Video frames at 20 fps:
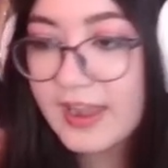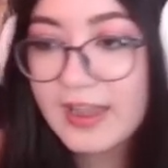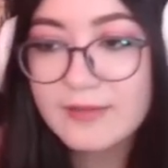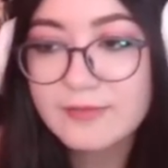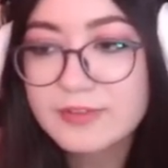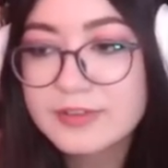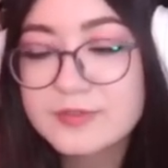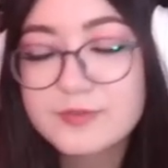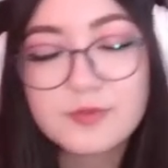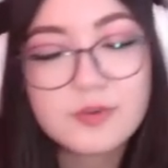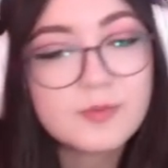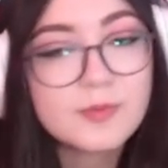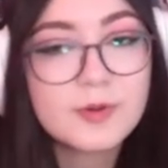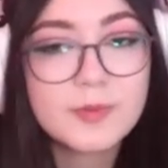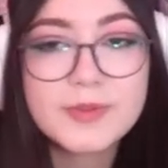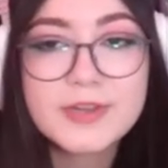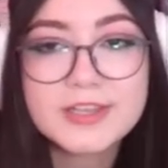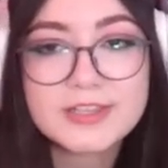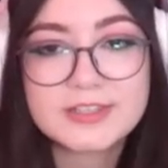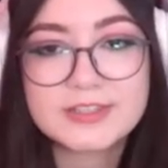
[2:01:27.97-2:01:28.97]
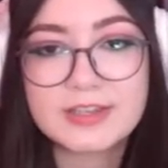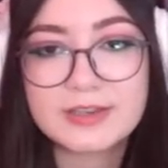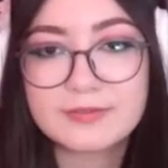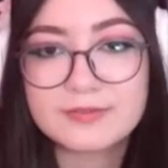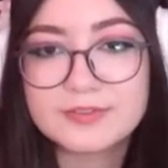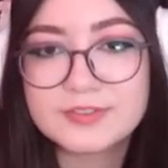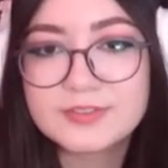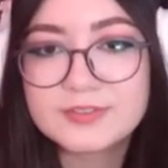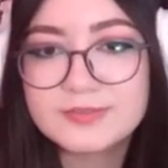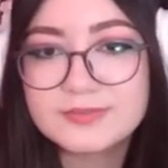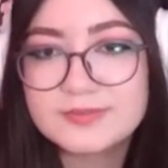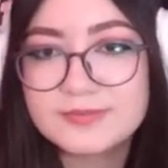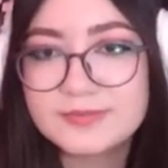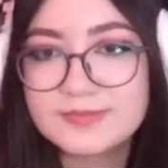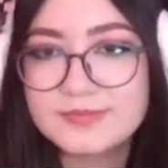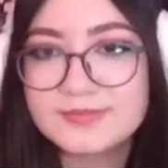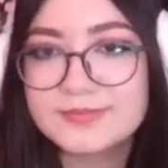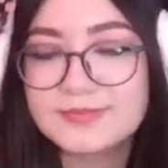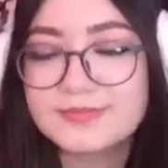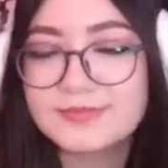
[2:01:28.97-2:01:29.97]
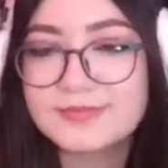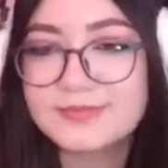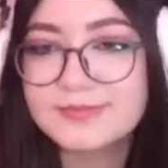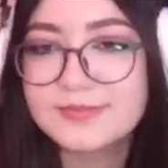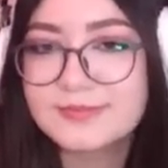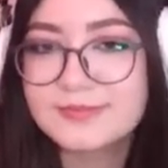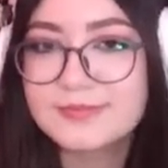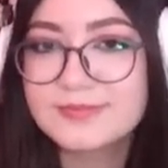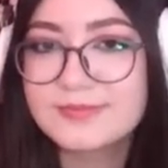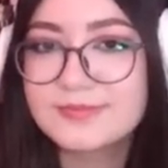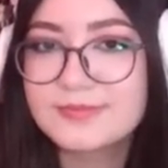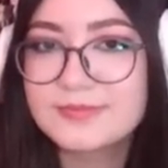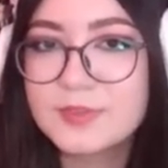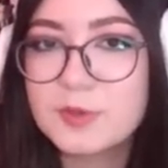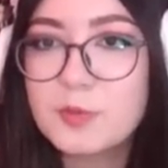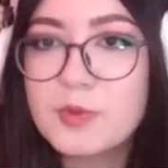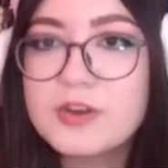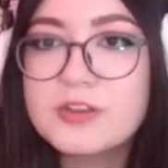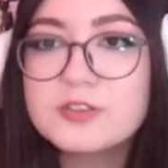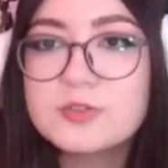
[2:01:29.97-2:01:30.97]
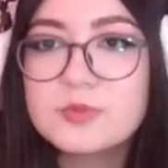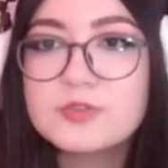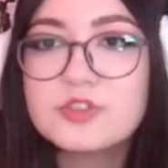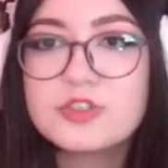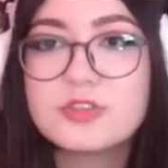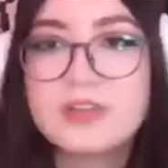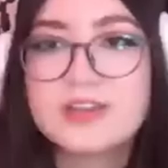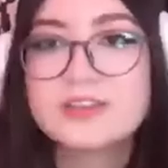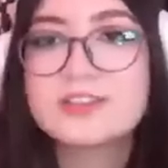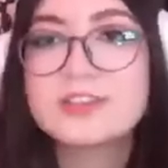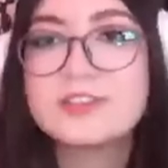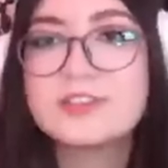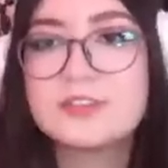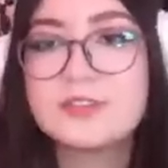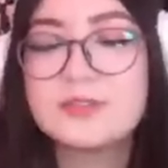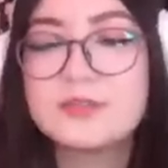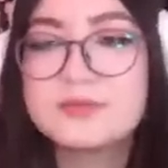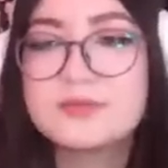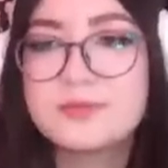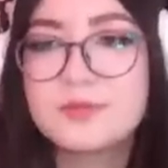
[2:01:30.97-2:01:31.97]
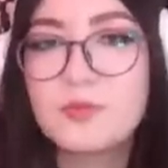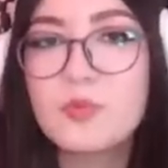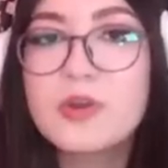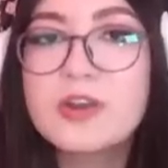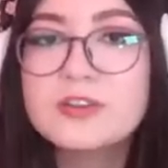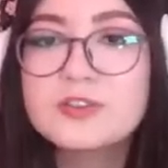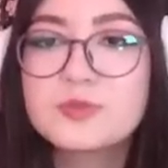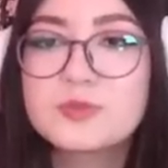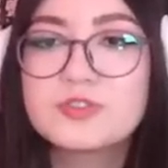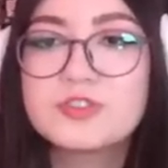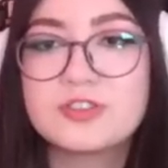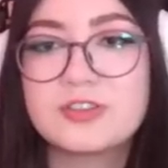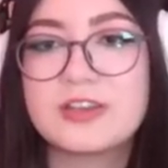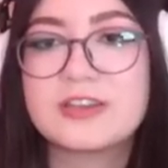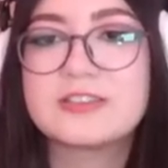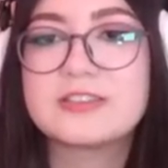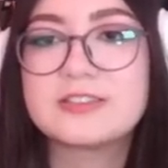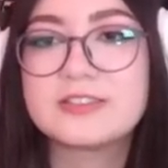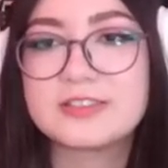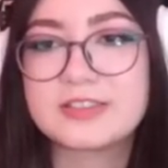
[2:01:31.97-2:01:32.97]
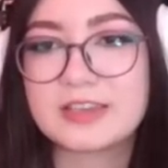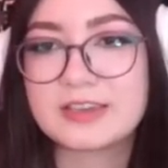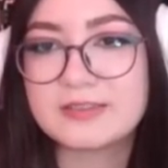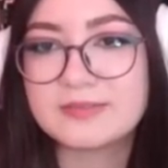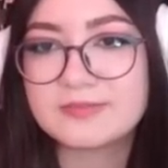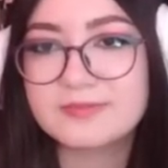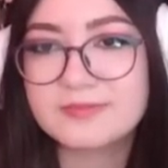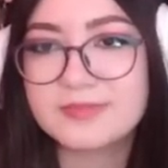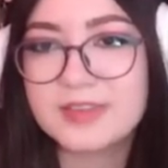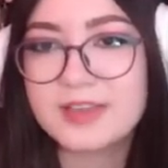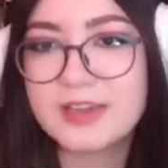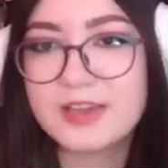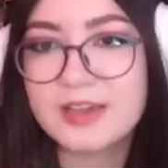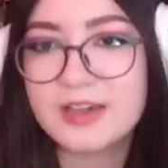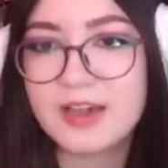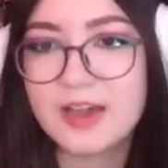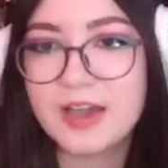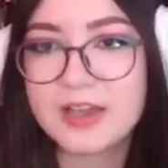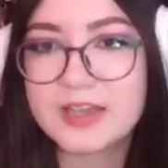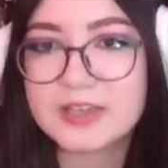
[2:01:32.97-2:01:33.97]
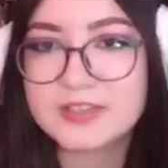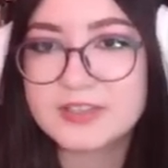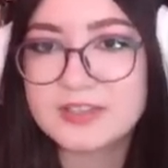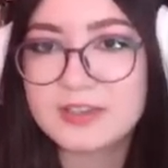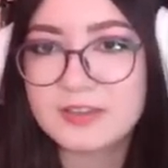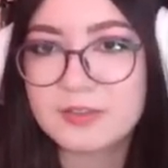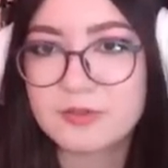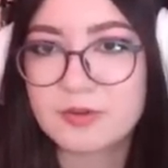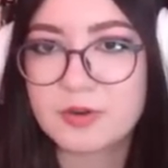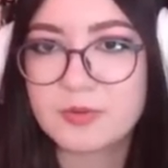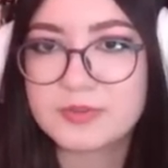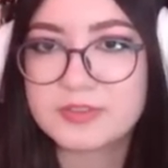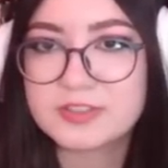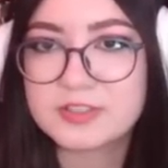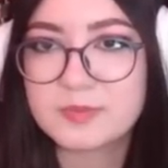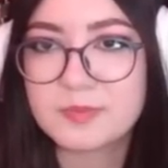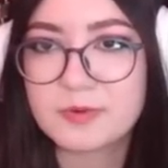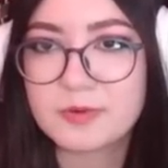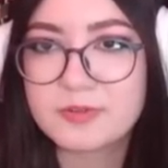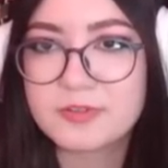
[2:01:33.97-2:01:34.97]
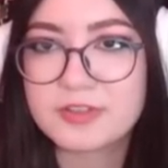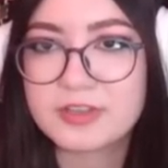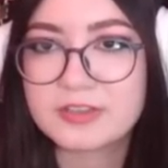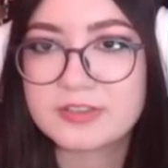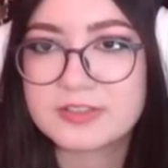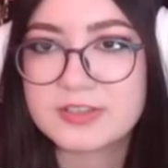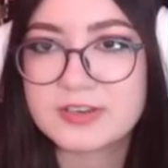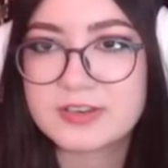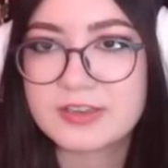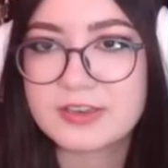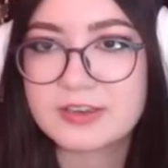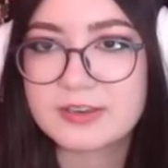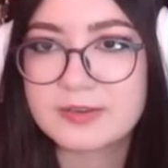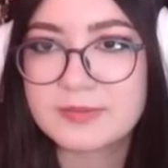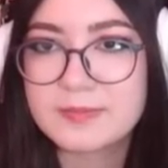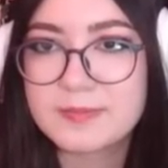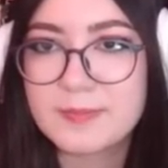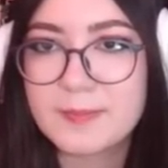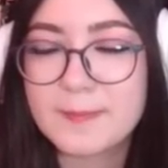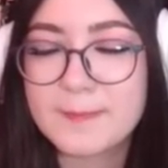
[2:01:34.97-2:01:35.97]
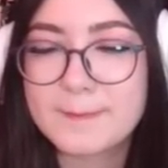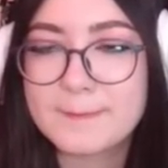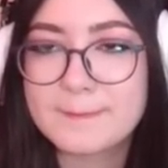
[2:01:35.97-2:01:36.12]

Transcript: I have like four more minutes left. What else would you like to do? What else would you like to see? I guess I could throw in some more things in here.